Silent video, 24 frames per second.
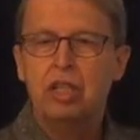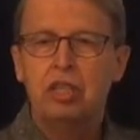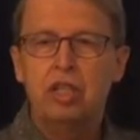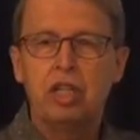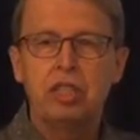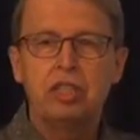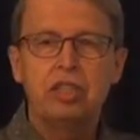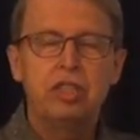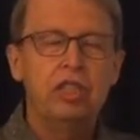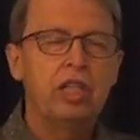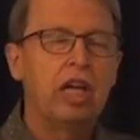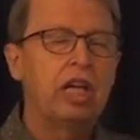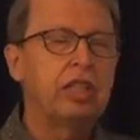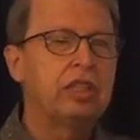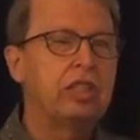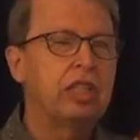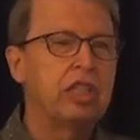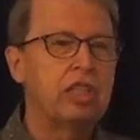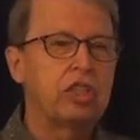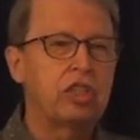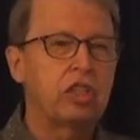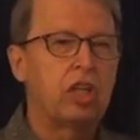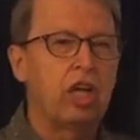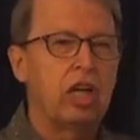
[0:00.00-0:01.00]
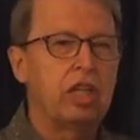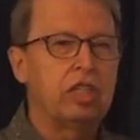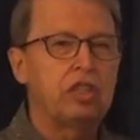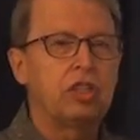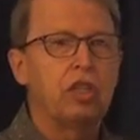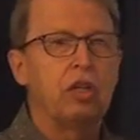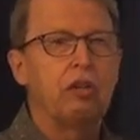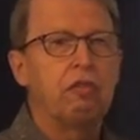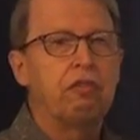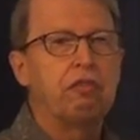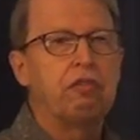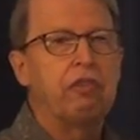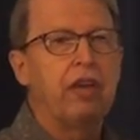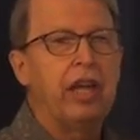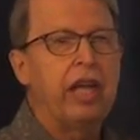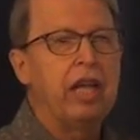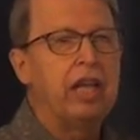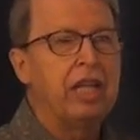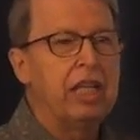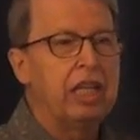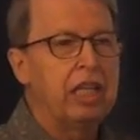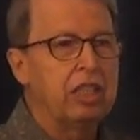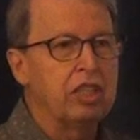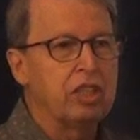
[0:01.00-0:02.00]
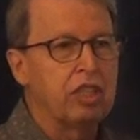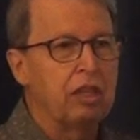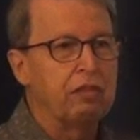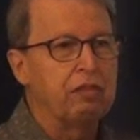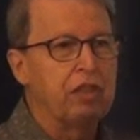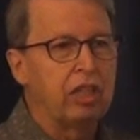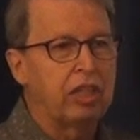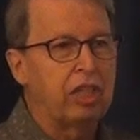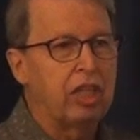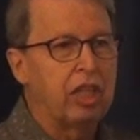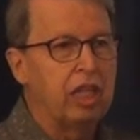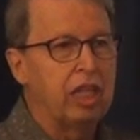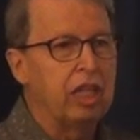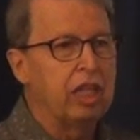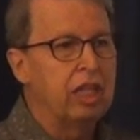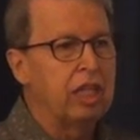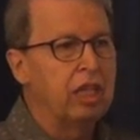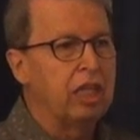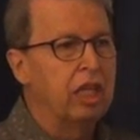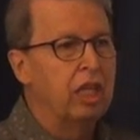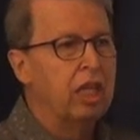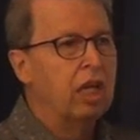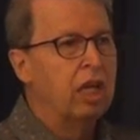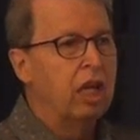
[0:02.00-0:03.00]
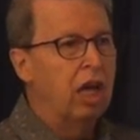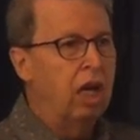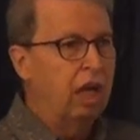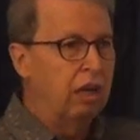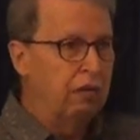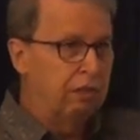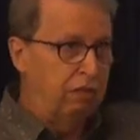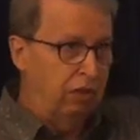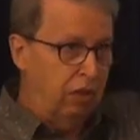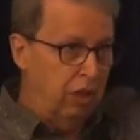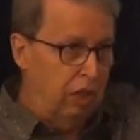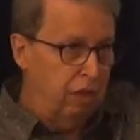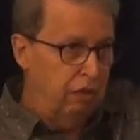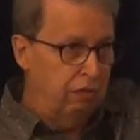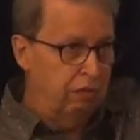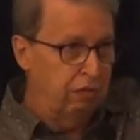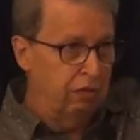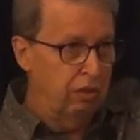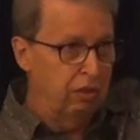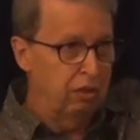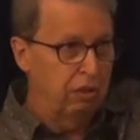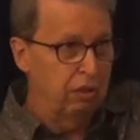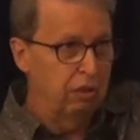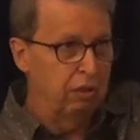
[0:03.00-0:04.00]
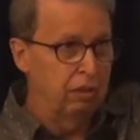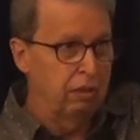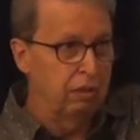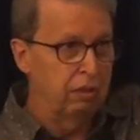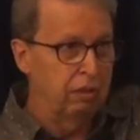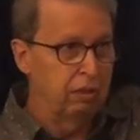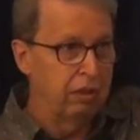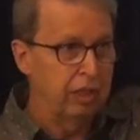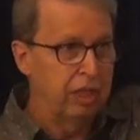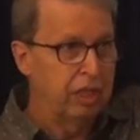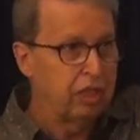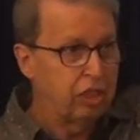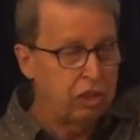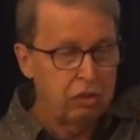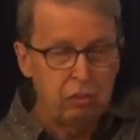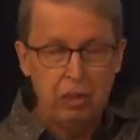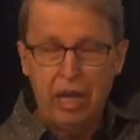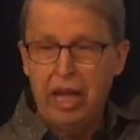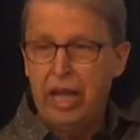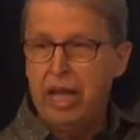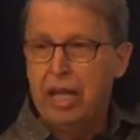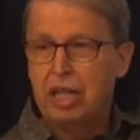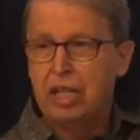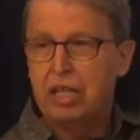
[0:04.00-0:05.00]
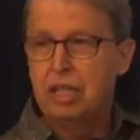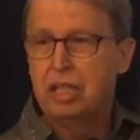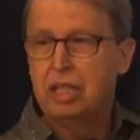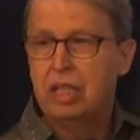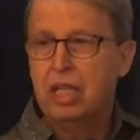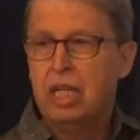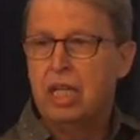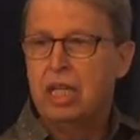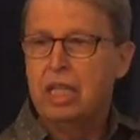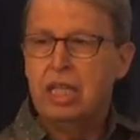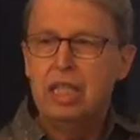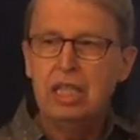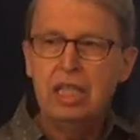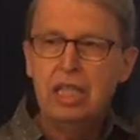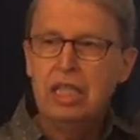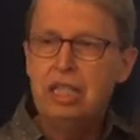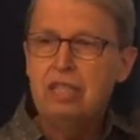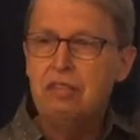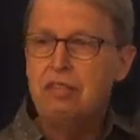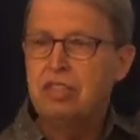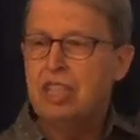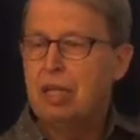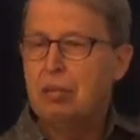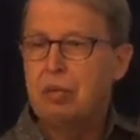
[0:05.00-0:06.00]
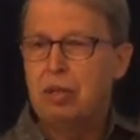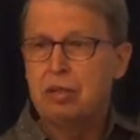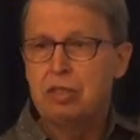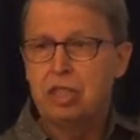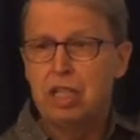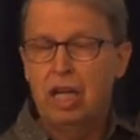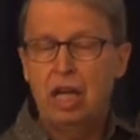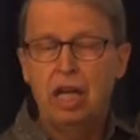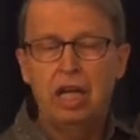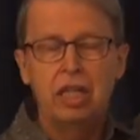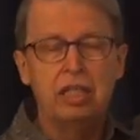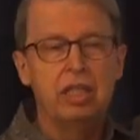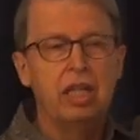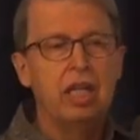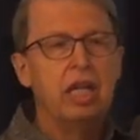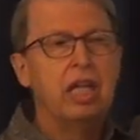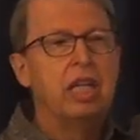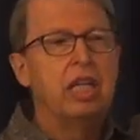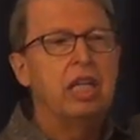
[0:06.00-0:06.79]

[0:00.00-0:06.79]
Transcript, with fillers: does not discuss the failings of the king of, of uh, Israel. He leaves them aside.